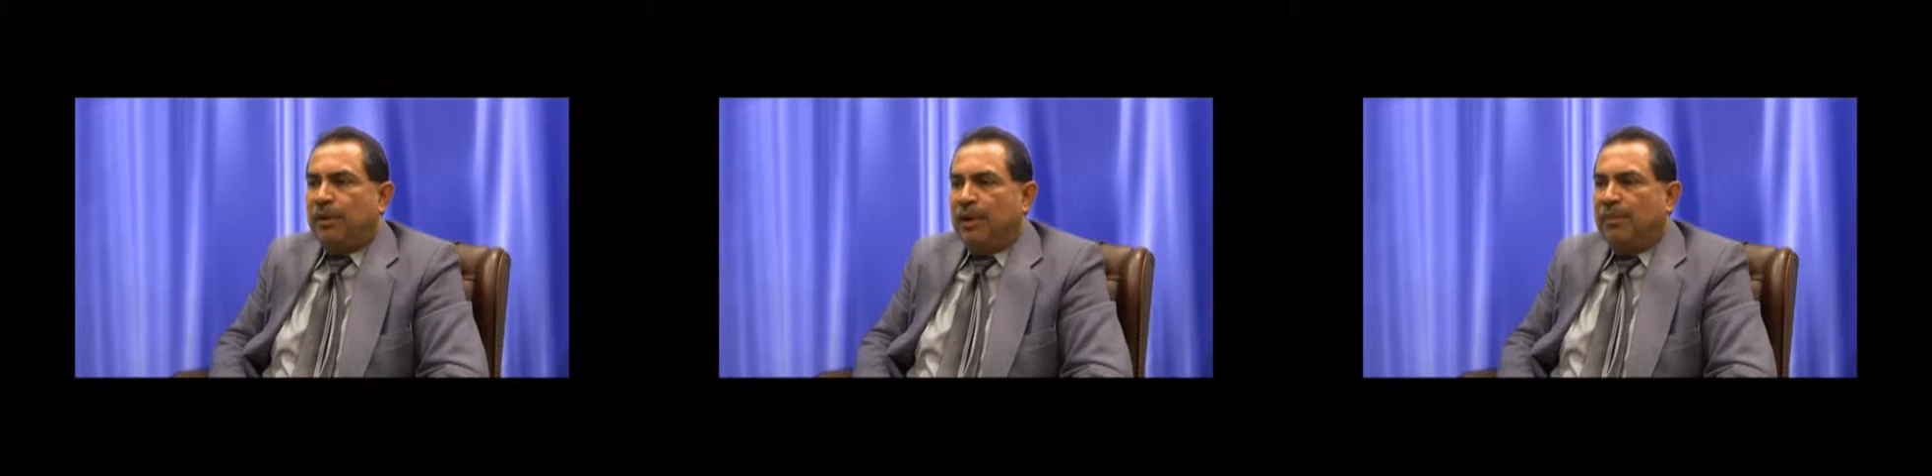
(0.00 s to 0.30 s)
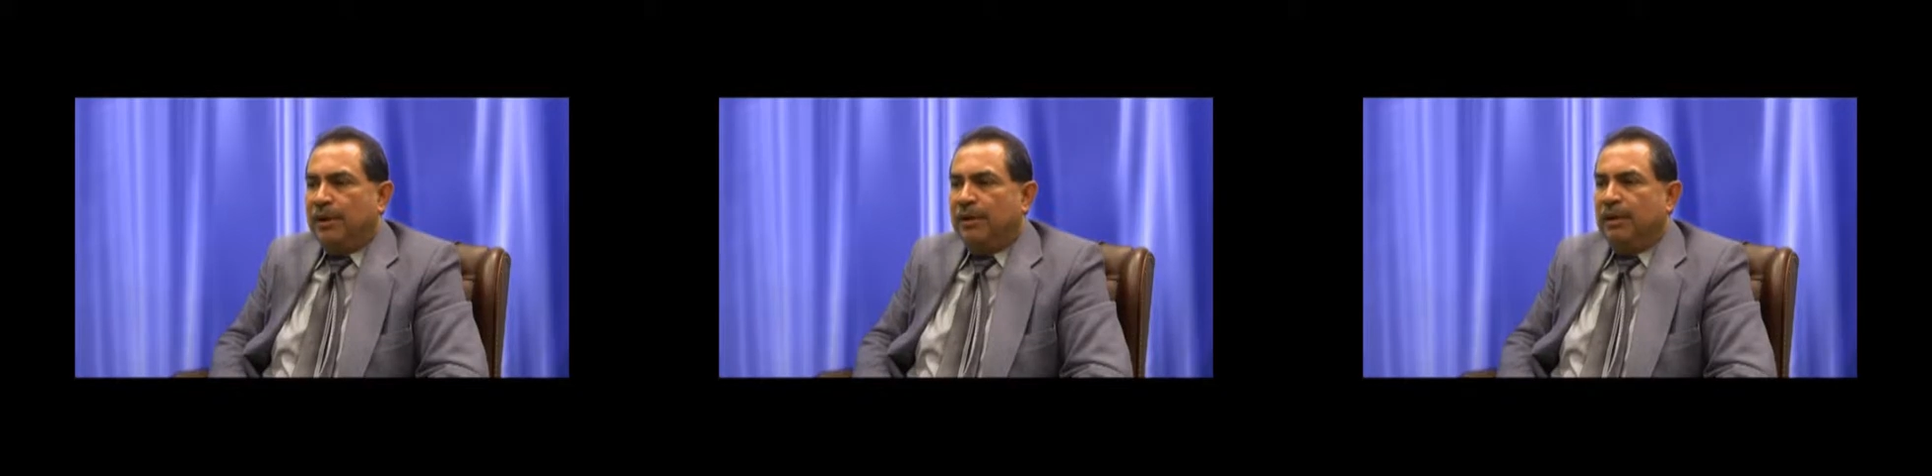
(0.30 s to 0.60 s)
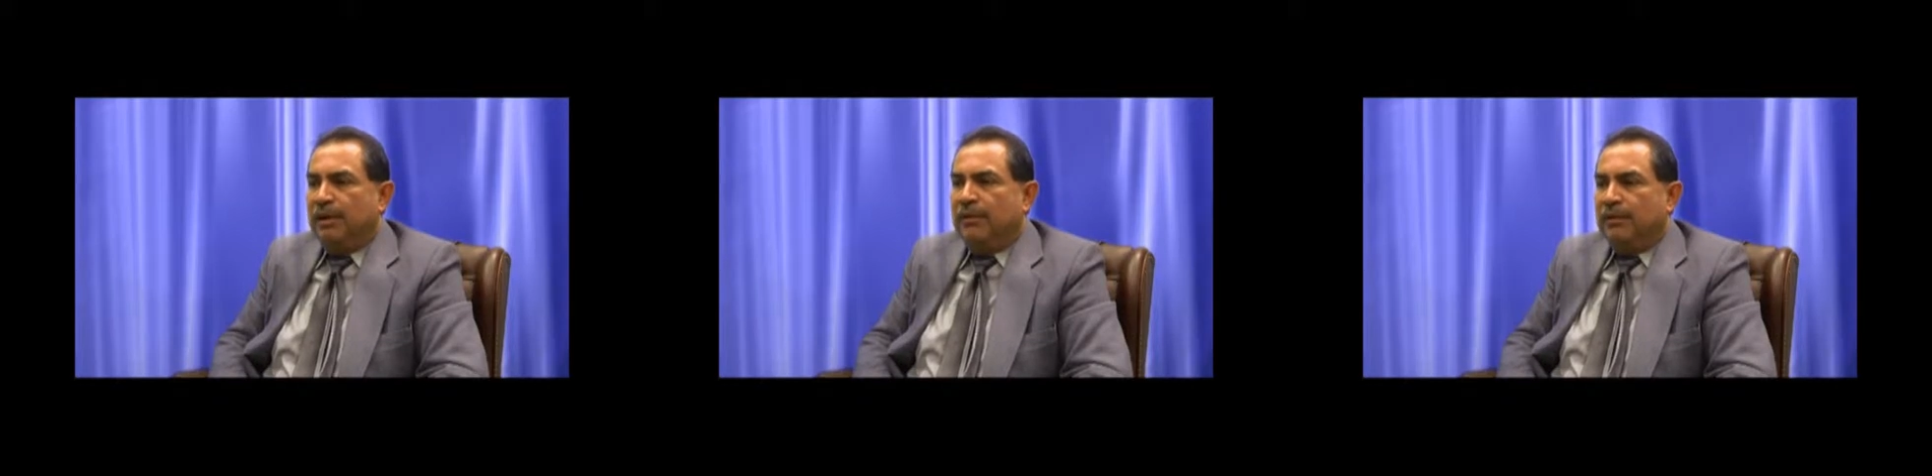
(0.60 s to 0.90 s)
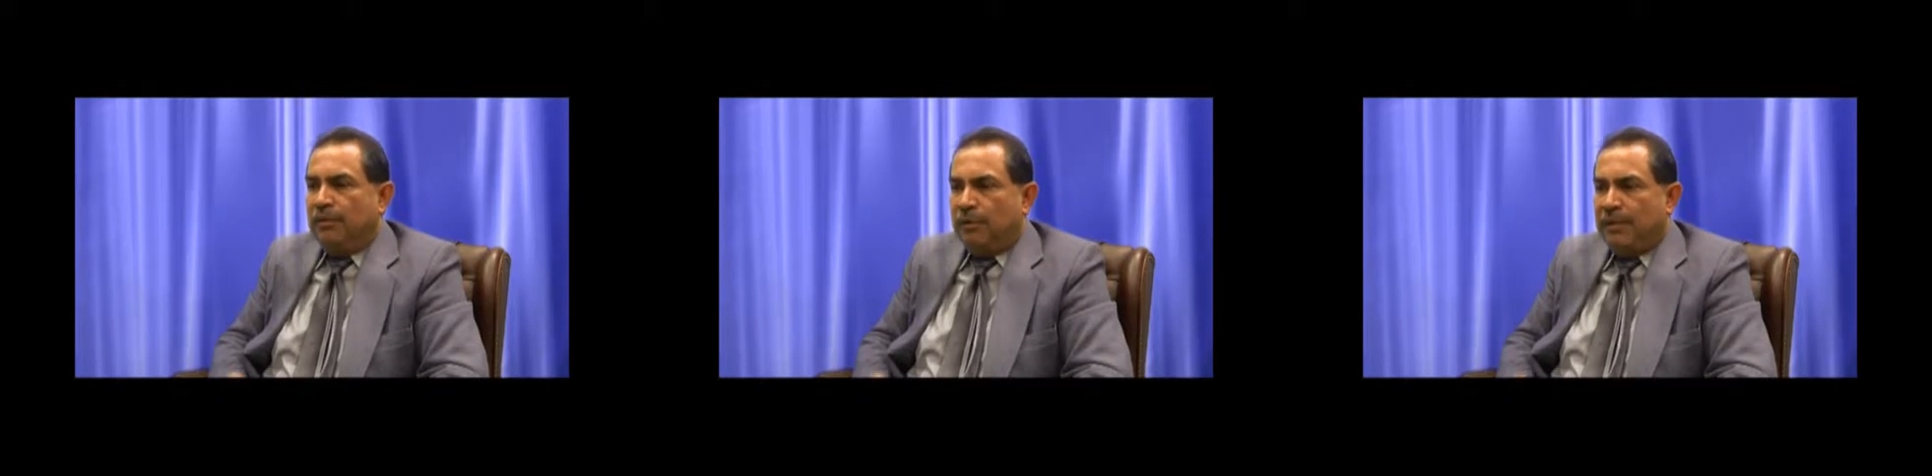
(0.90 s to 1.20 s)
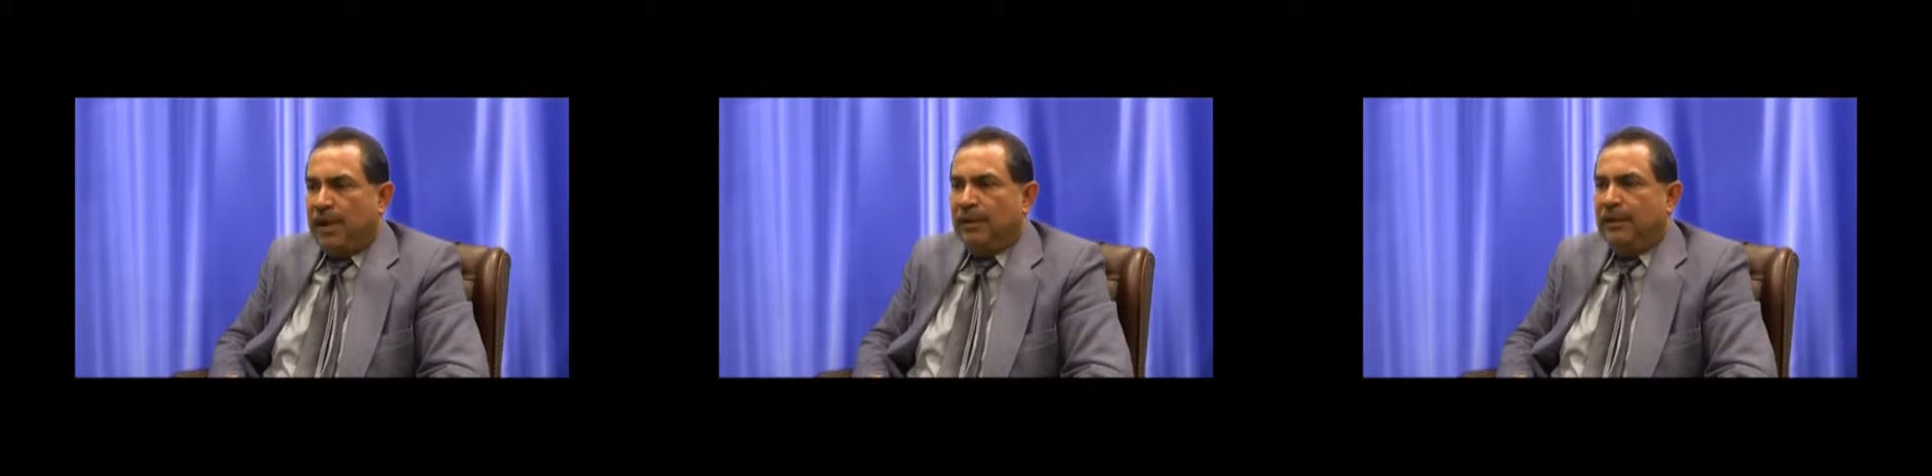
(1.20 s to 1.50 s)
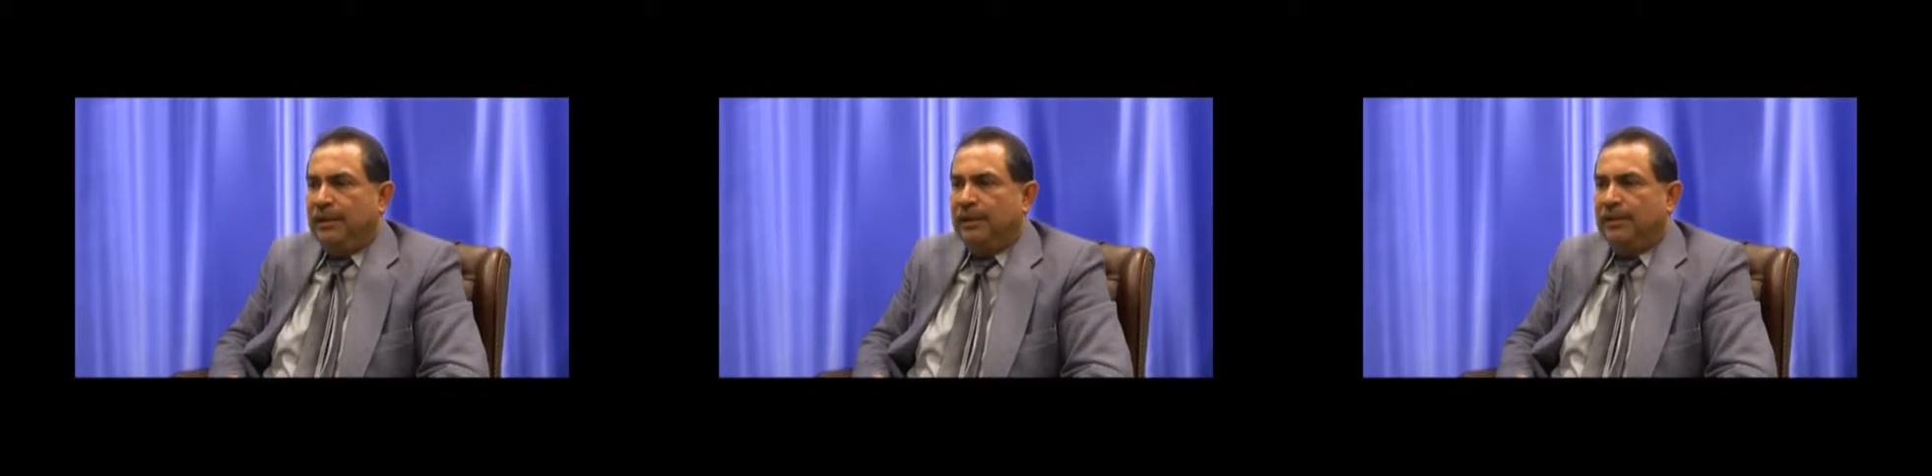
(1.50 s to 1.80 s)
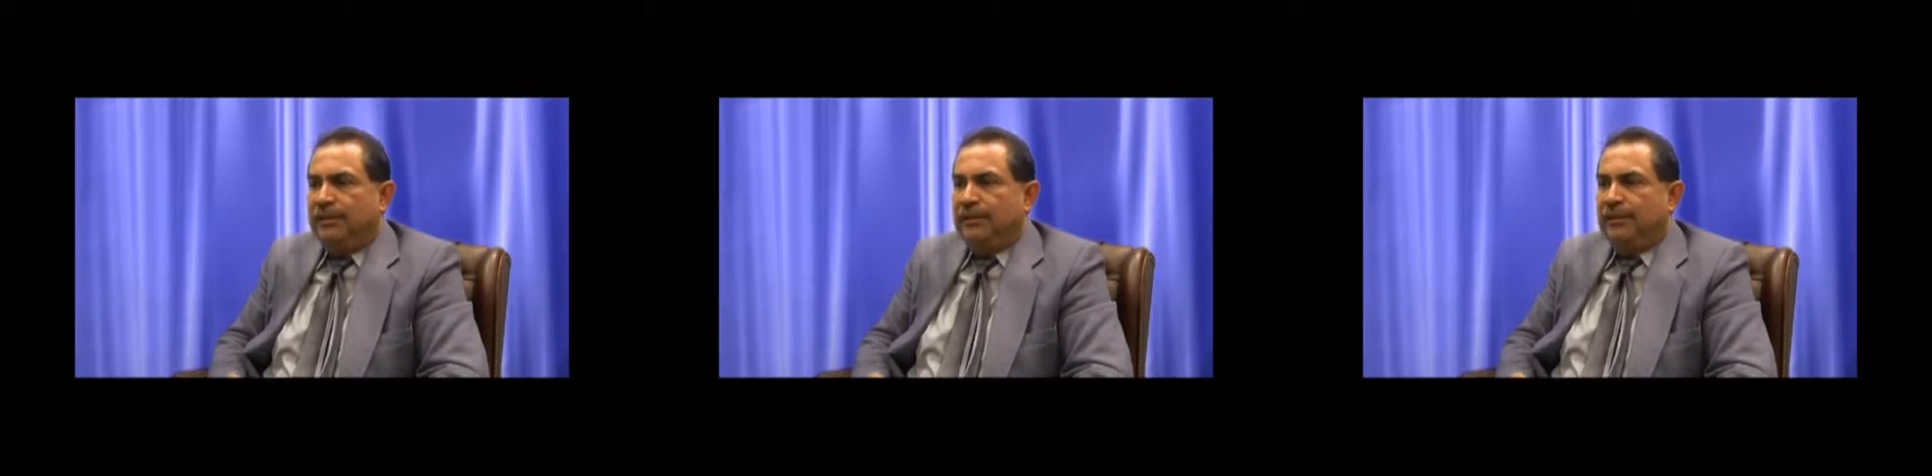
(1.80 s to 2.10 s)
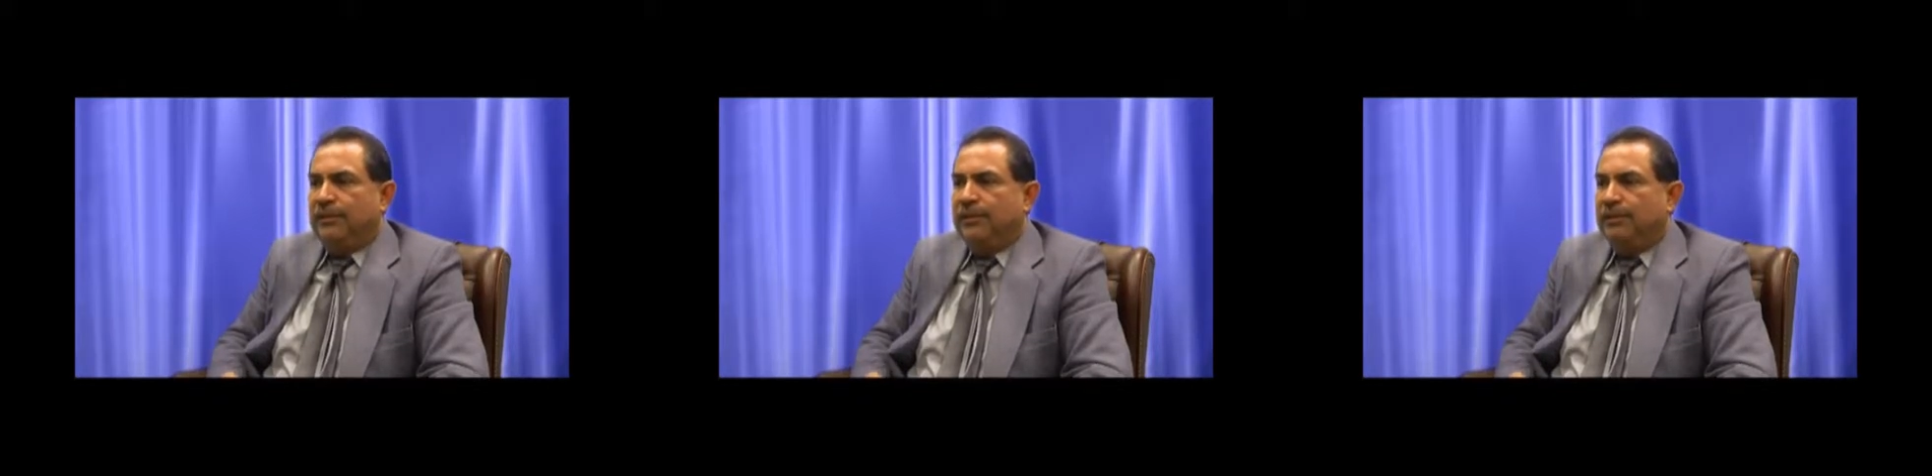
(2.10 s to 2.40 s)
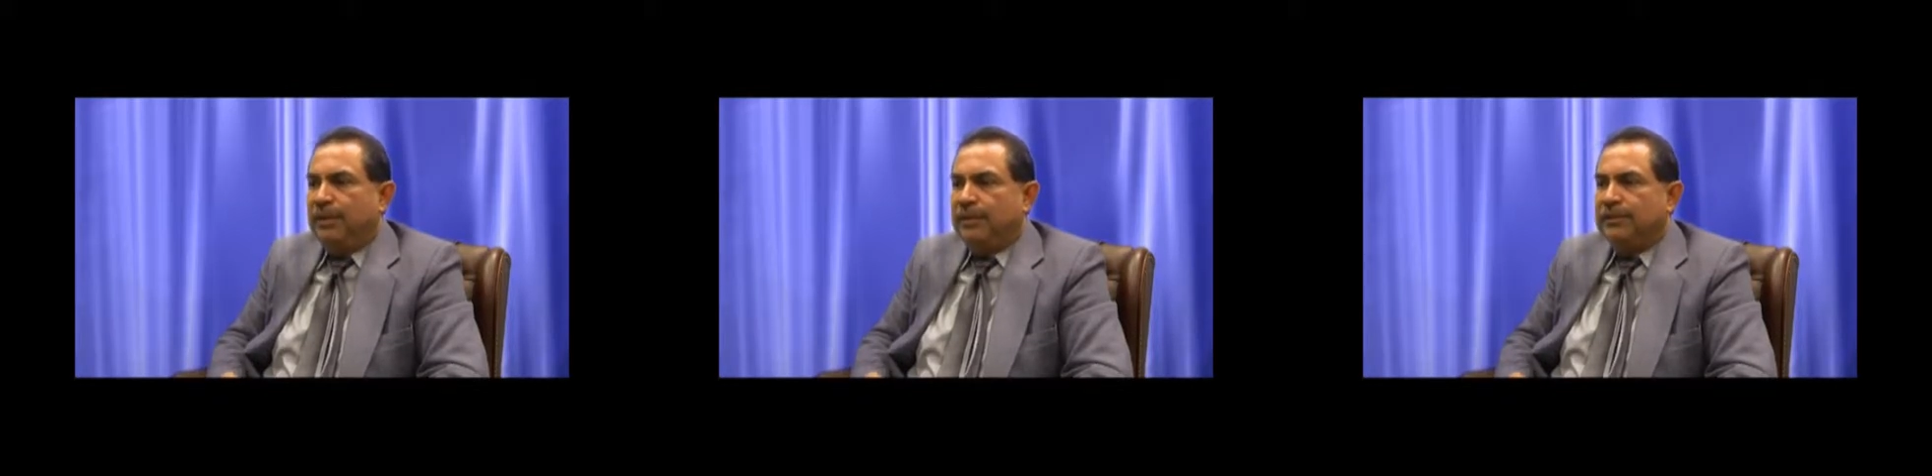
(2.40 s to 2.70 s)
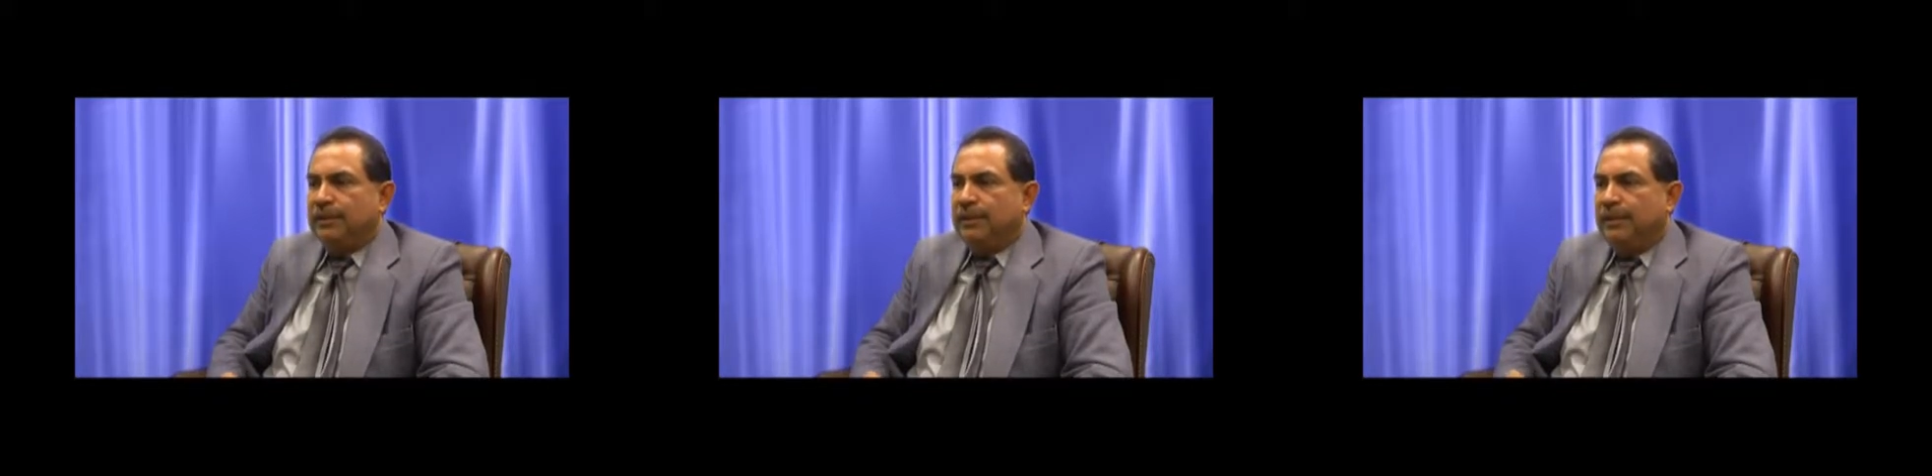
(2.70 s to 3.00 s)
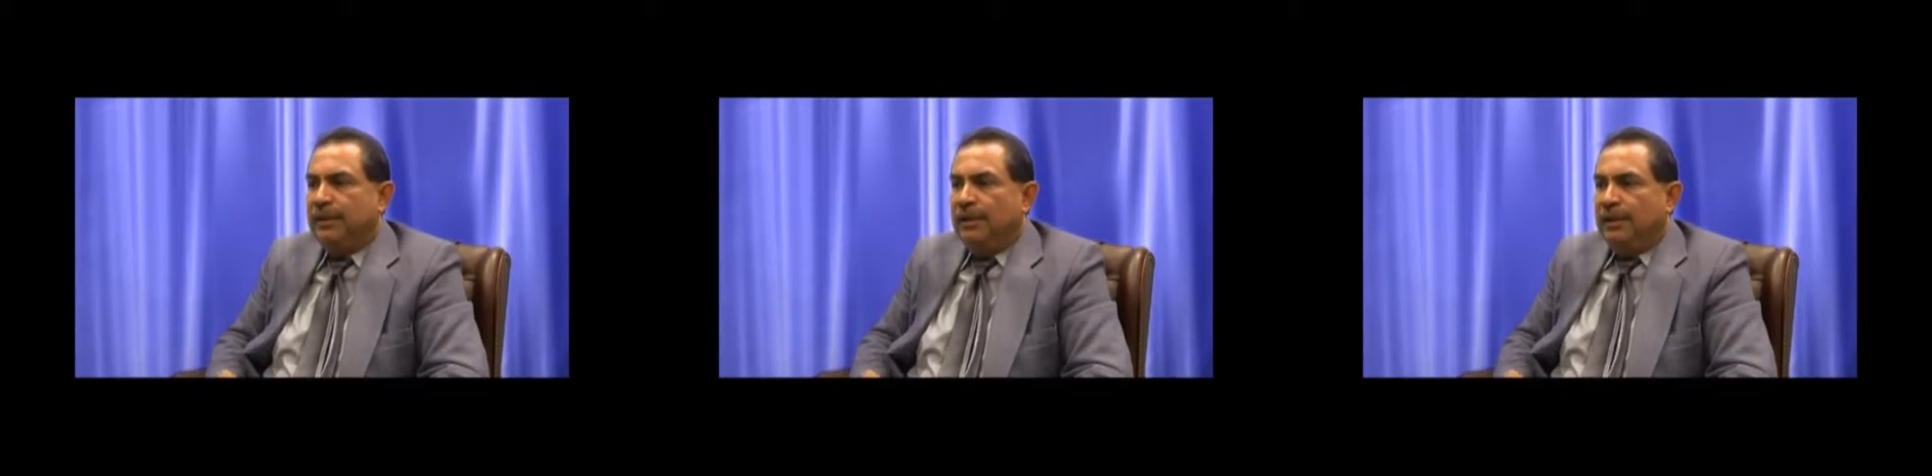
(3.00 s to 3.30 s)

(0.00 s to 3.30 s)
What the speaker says: primarily formality in this instance basically